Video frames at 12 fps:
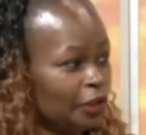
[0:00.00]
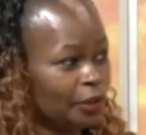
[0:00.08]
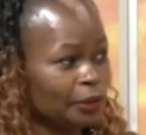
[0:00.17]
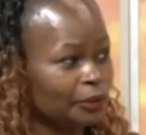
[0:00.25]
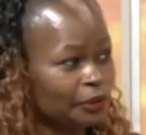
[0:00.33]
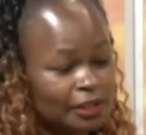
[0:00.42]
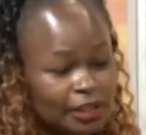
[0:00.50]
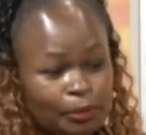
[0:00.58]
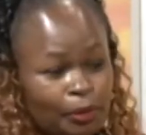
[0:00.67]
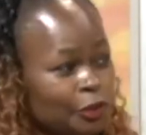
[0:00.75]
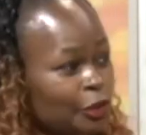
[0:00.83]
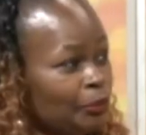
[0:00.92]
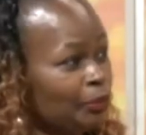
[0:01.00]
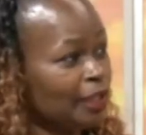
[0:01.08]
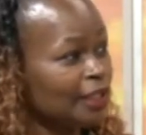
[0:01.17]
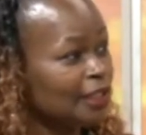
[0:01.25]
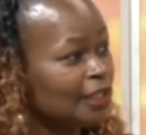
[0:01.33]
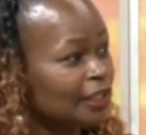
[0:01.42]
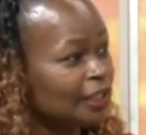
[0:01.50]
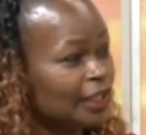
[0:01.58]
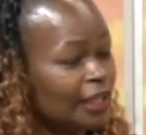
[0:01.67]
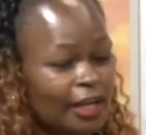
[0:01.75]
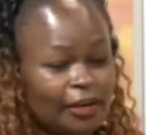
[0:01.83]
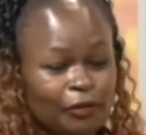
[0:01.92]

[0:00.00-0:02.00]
you know, support your bid, mm-hmm.